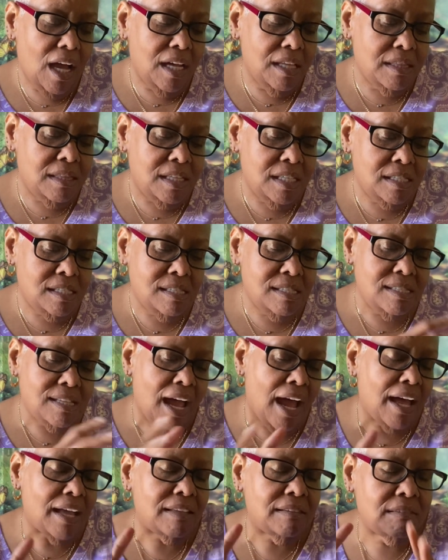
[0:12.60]
this is
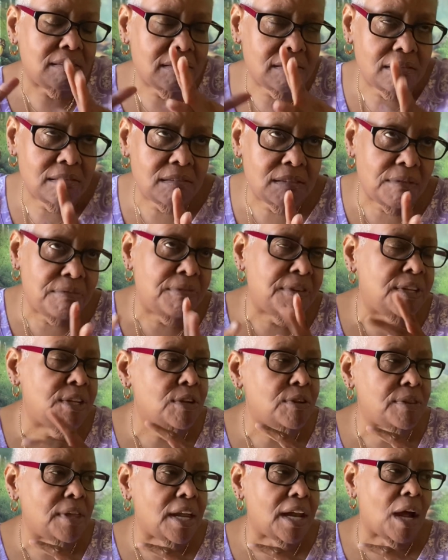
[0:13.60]
not the
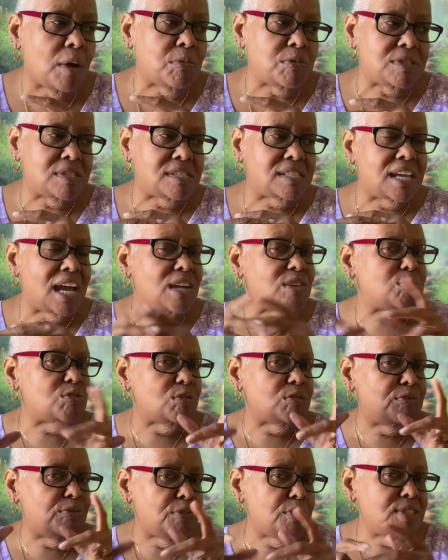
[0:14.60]
video that I was
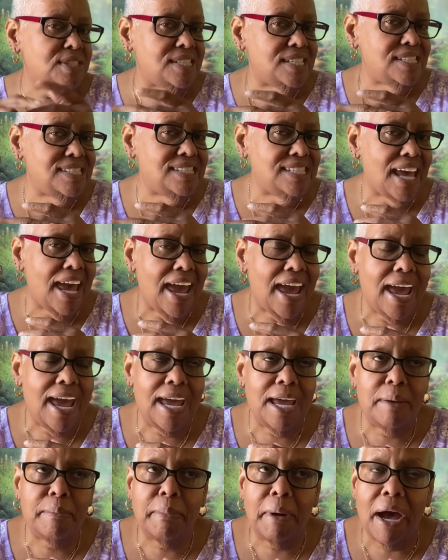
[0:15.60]
scheduled for
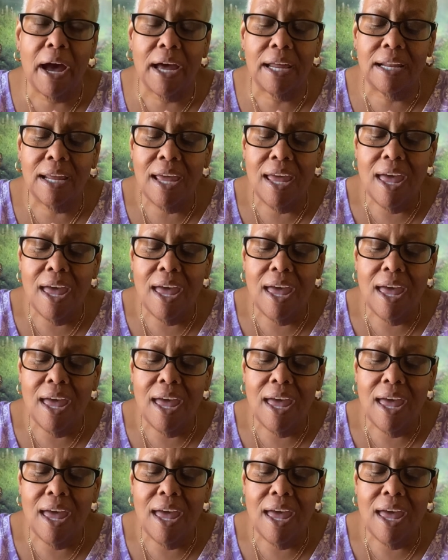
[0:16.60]
today, but